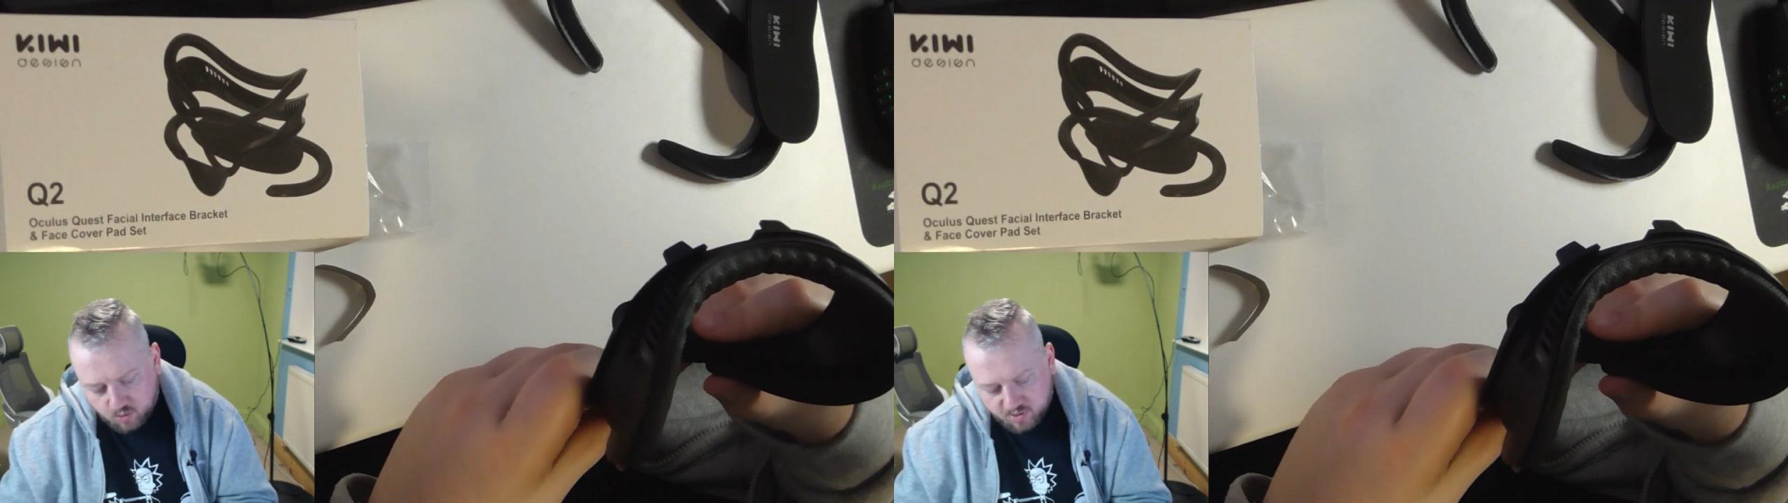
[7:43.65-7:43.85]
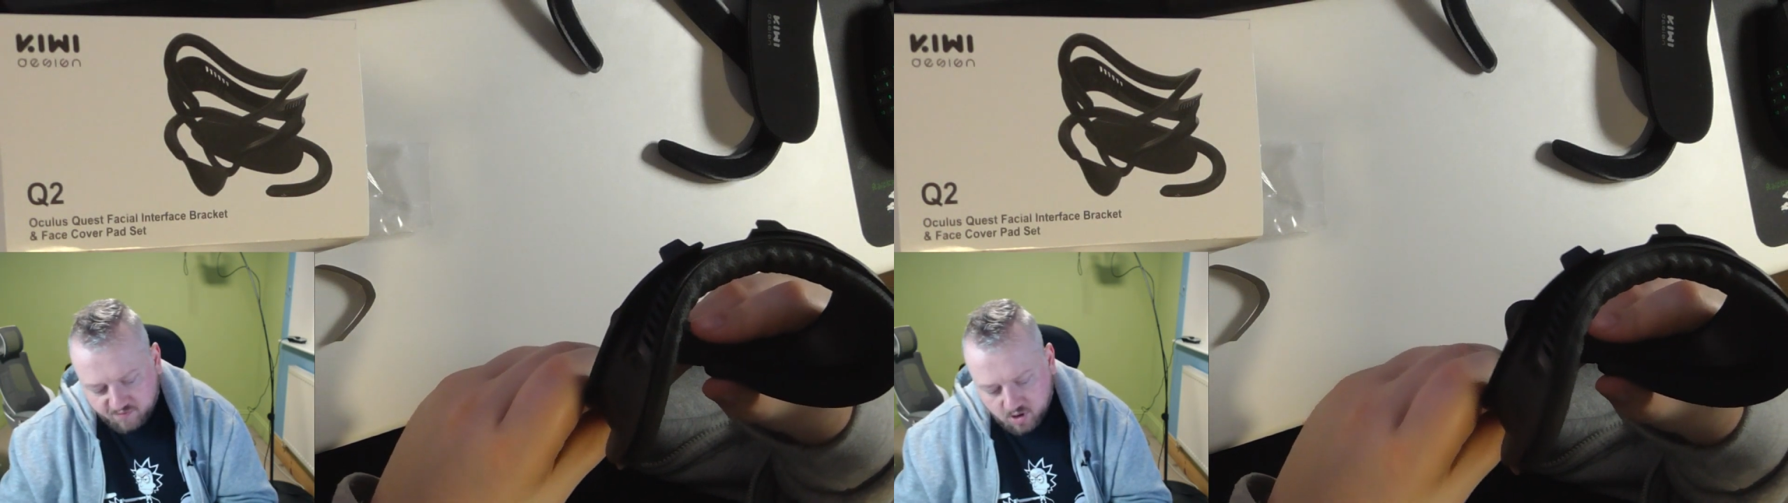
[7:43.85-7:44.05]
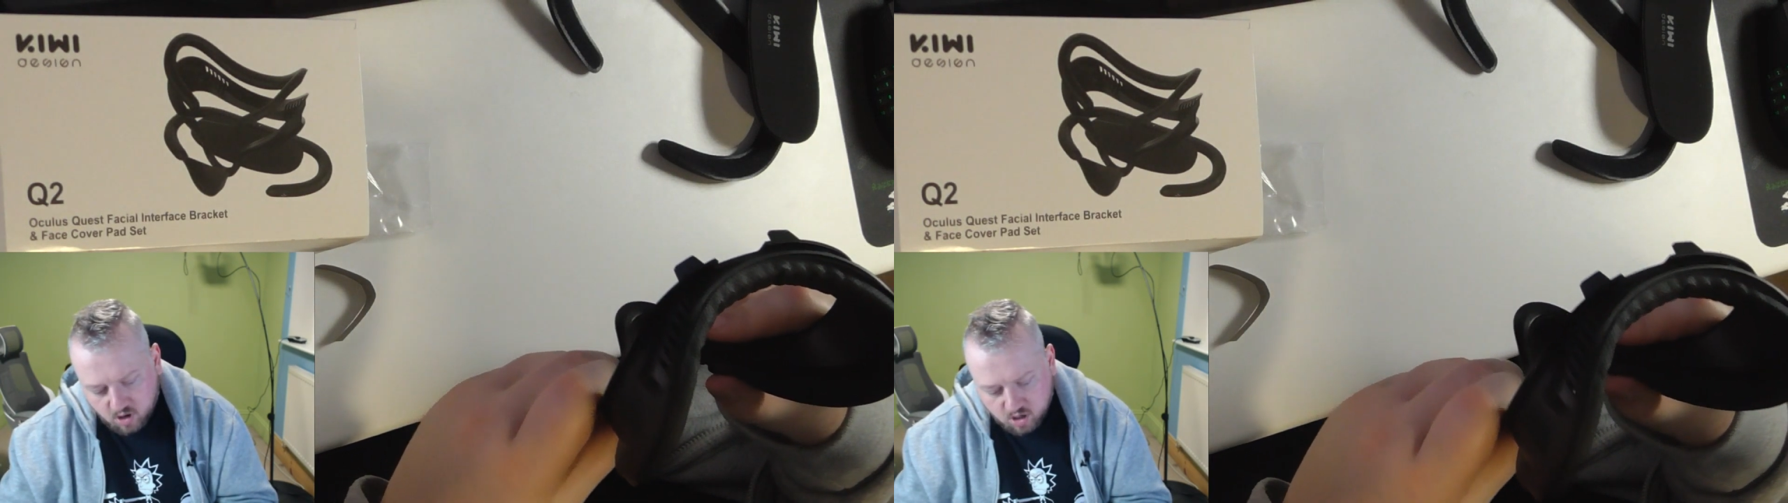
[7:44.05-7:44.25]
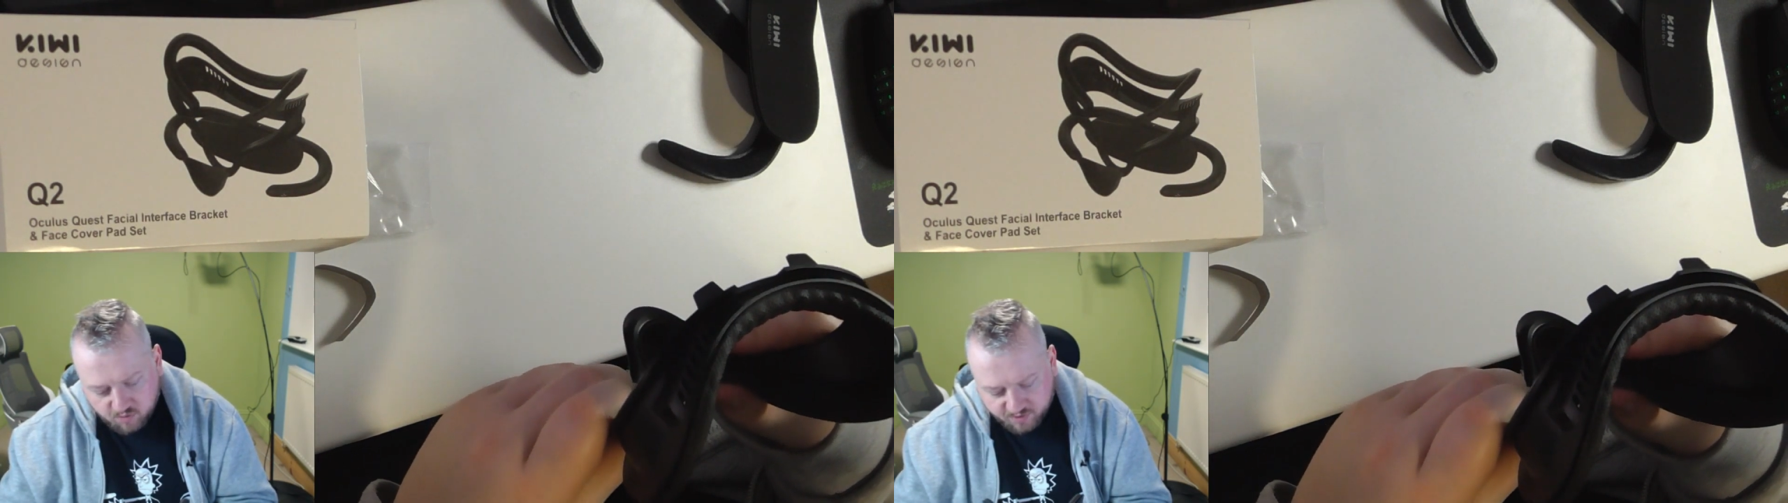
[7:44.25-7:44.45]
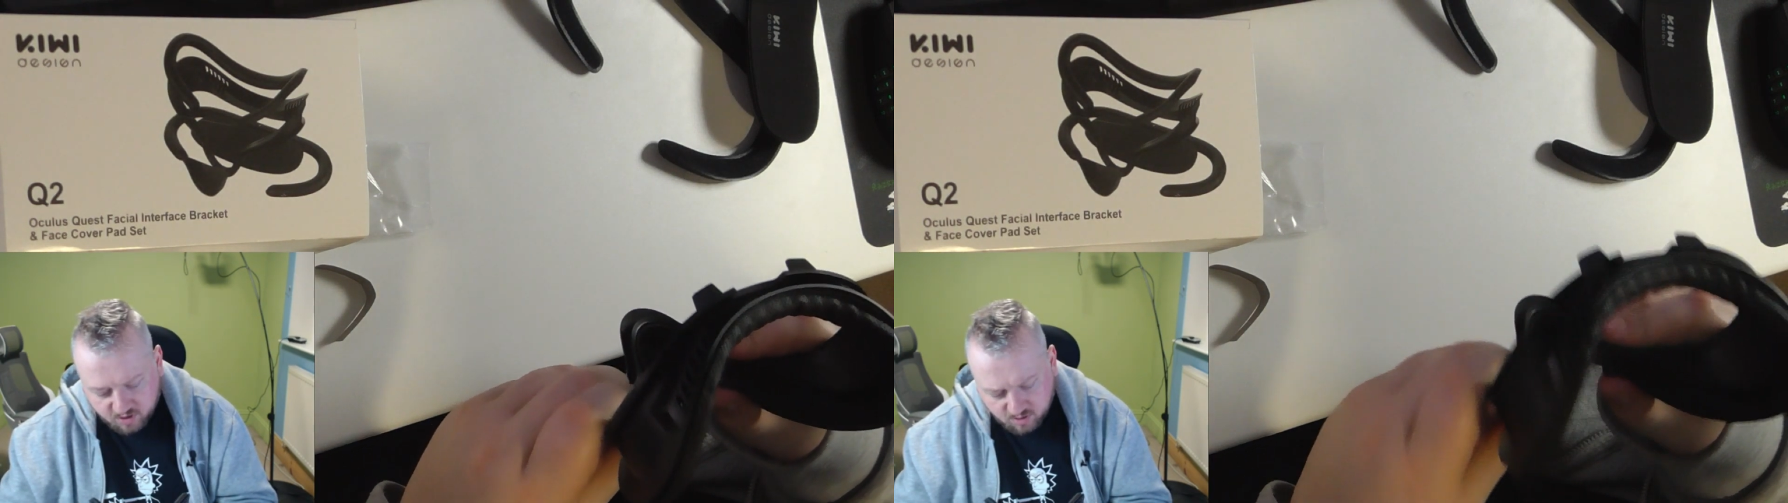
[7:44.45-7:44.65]
with the VR
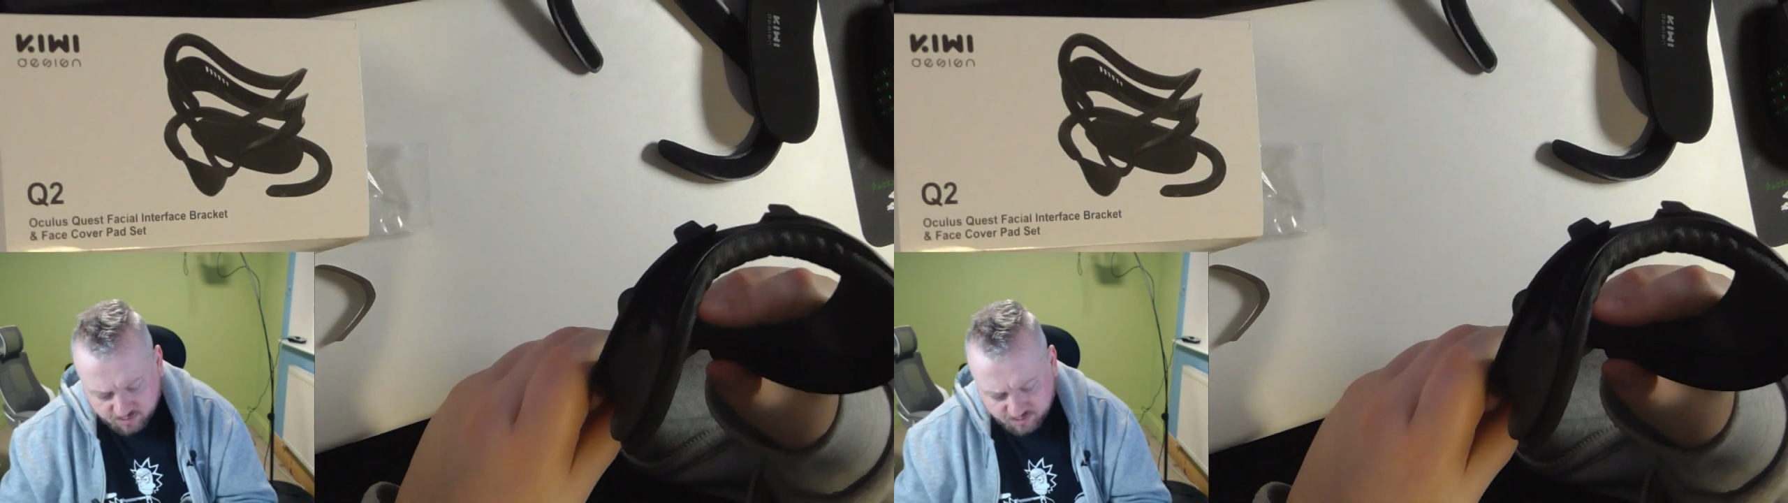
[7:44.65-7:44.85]
cover,